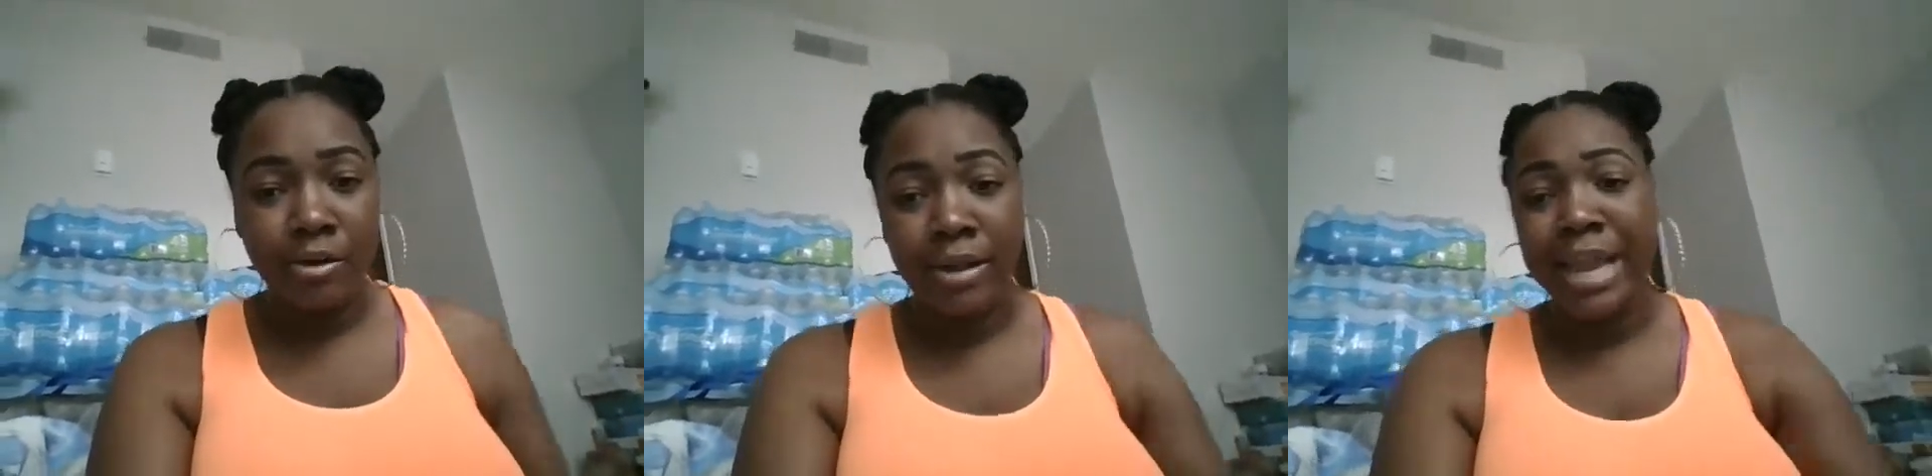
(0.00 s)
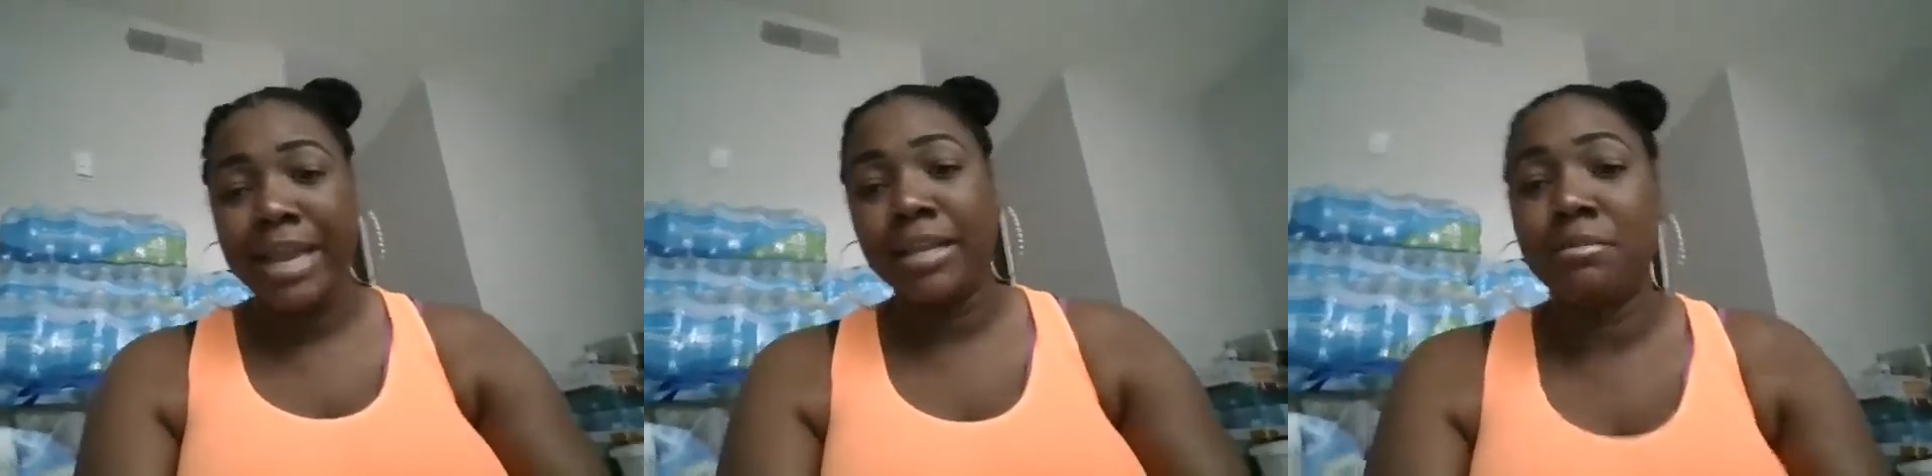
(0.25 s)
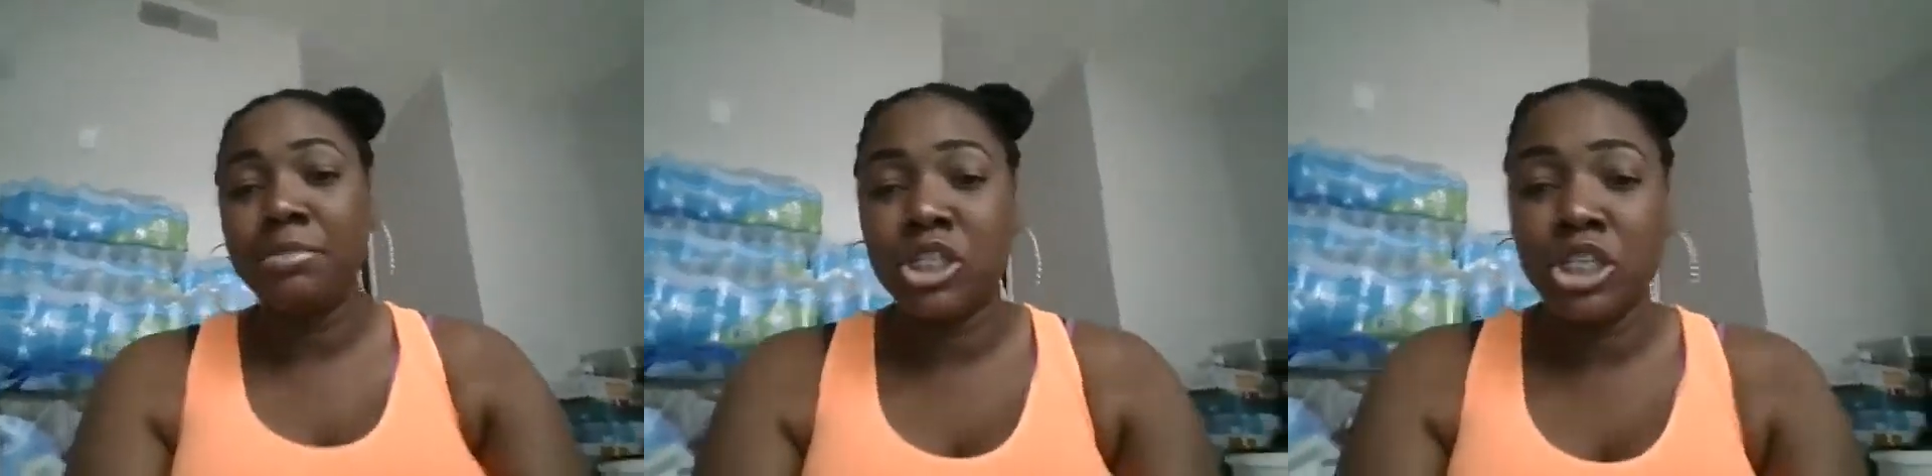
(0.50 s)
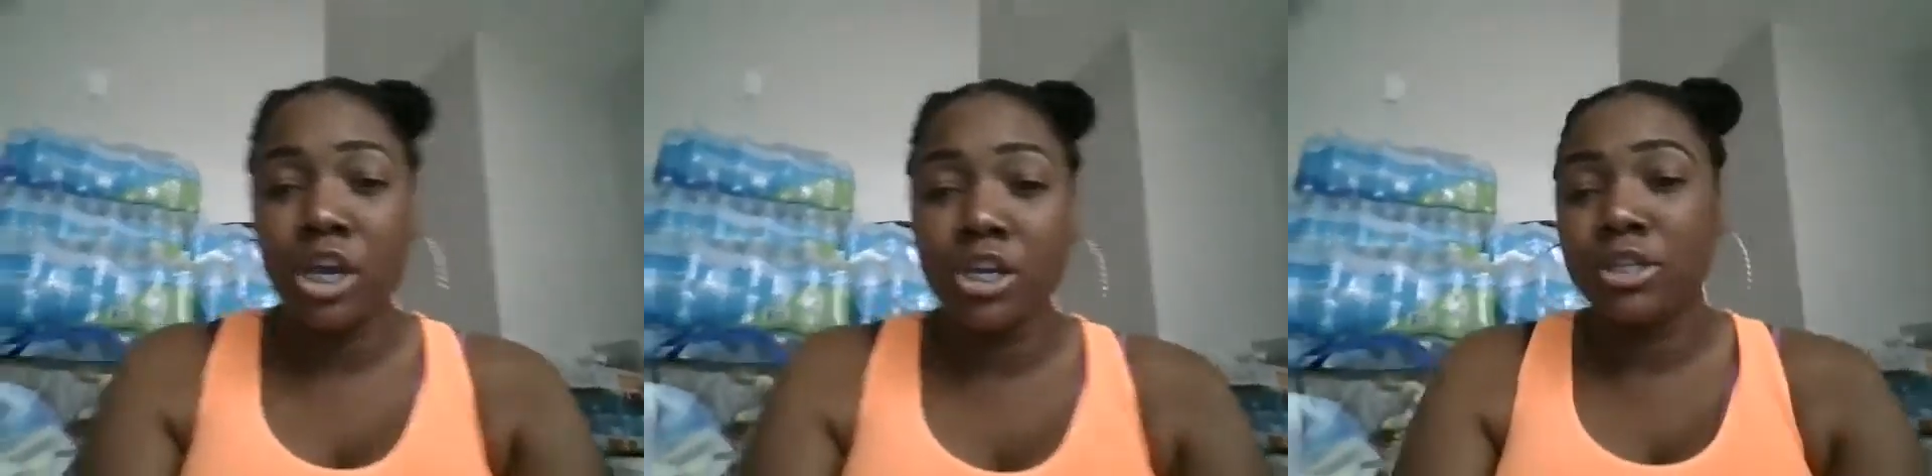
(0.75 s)
Okay, let me
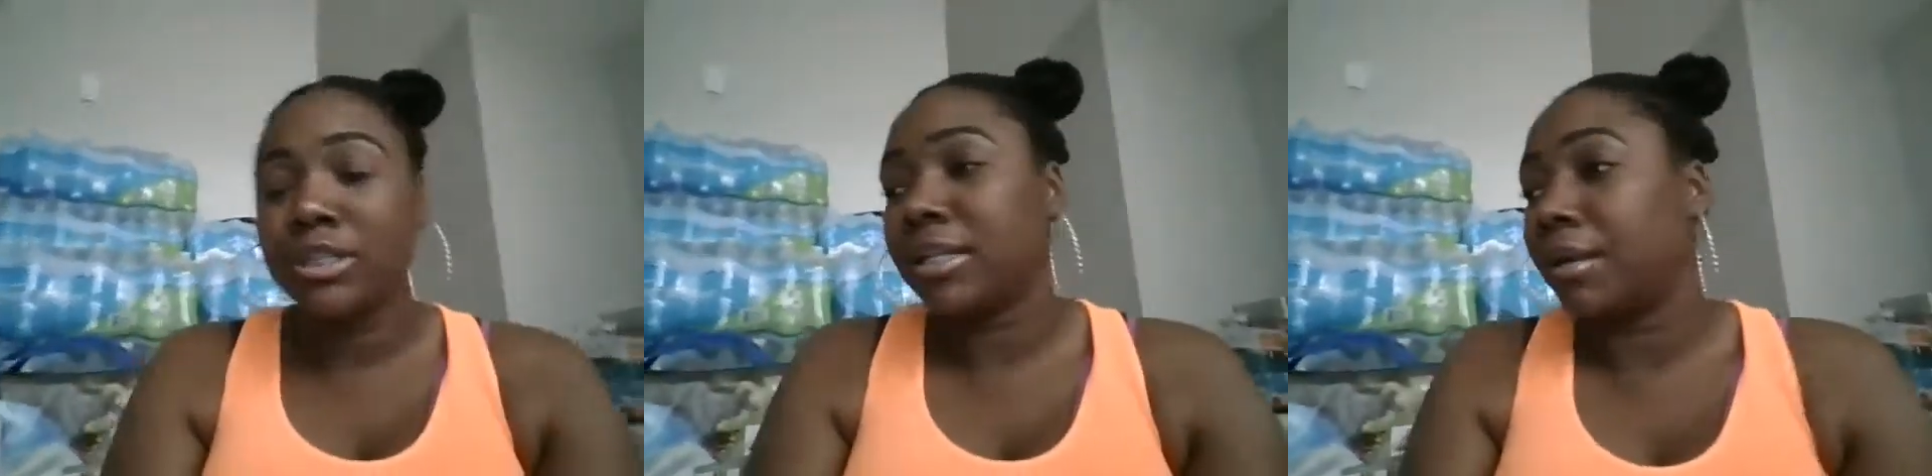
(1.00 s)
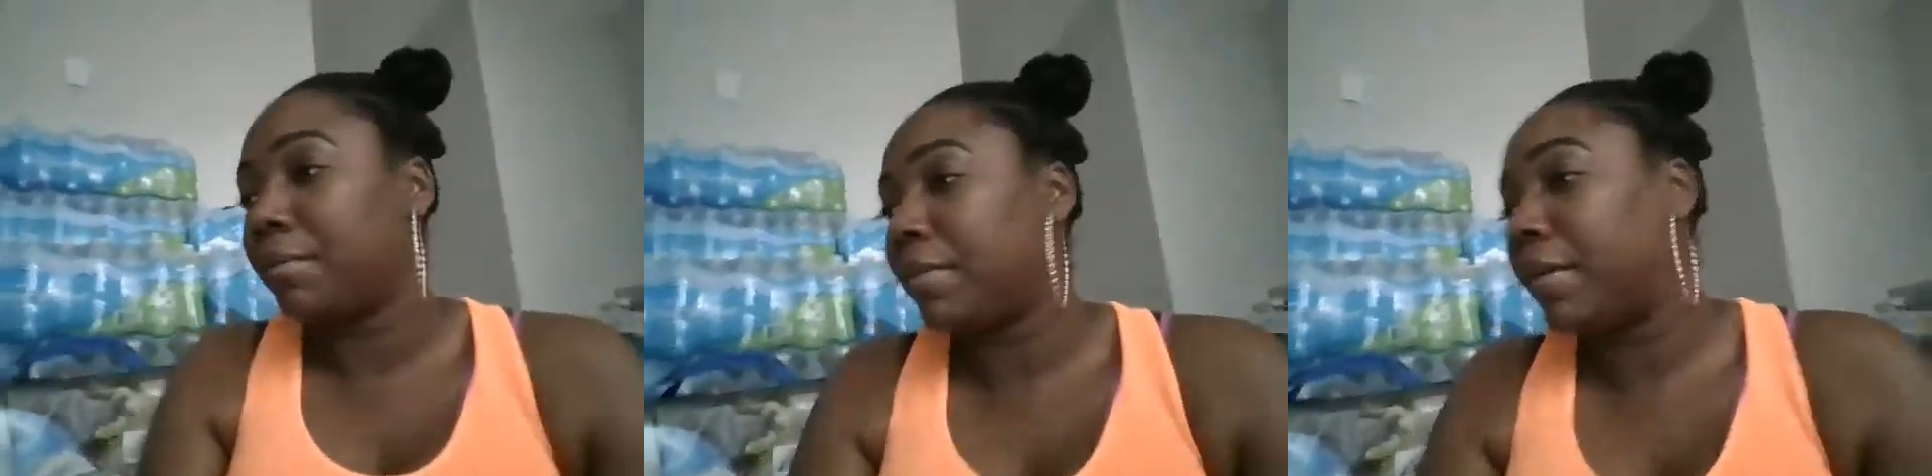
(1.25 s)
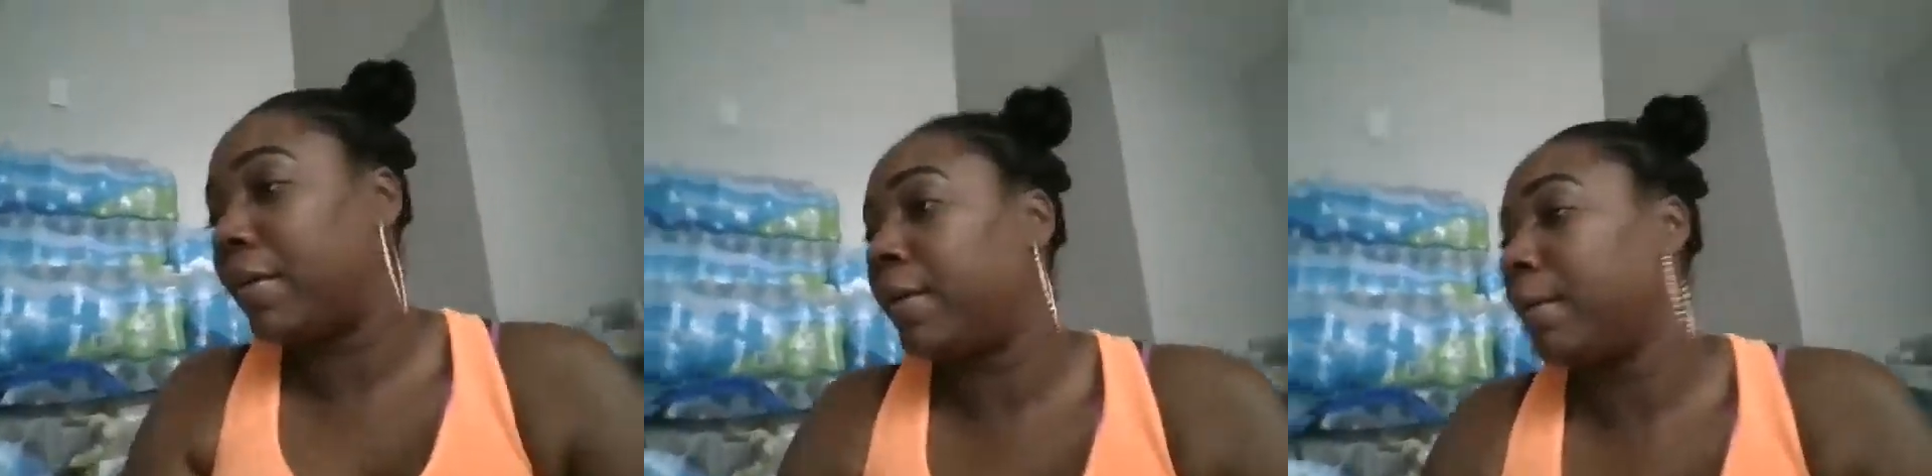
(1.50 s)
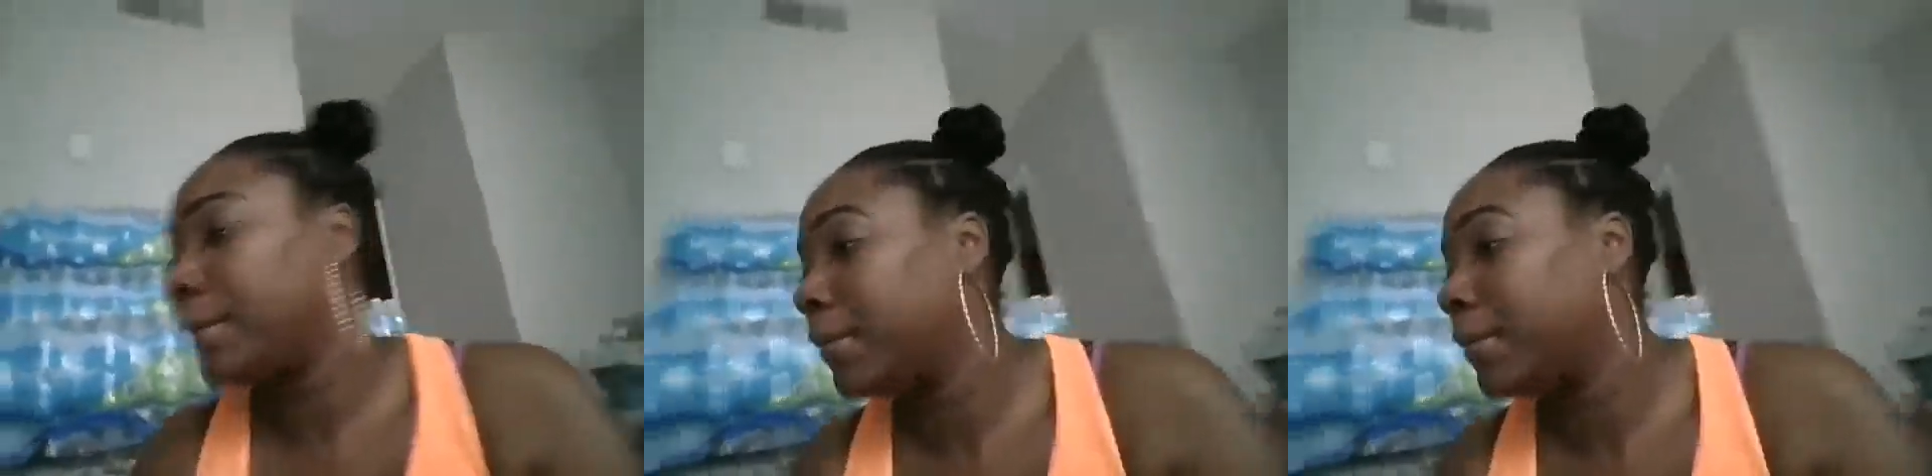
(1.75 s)
show you something.